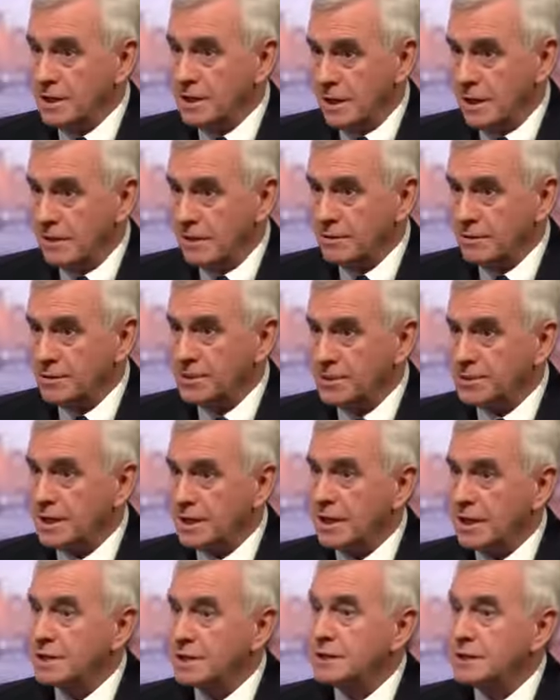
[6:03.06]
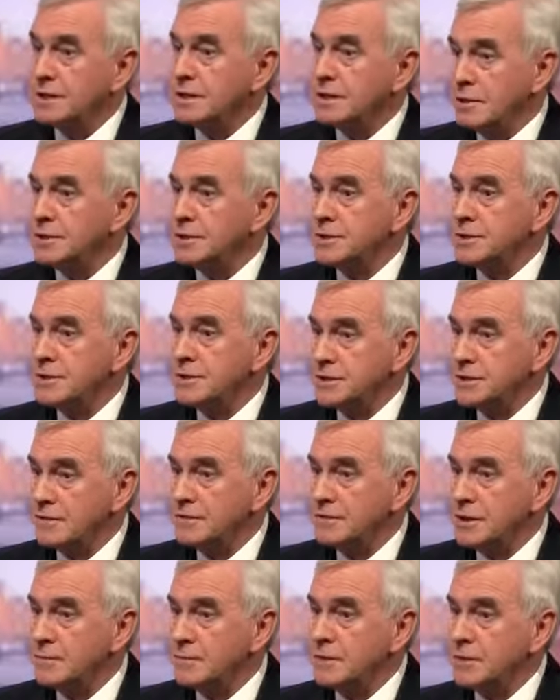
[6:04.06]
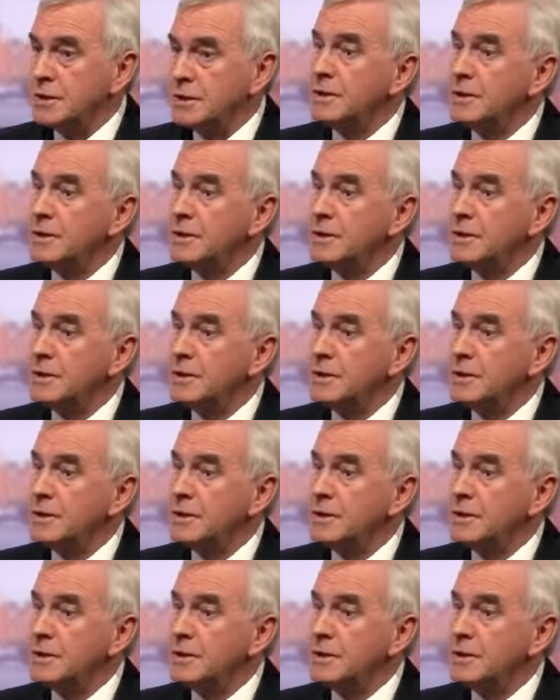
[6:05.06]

inheritance tax, it comes to 70 billion.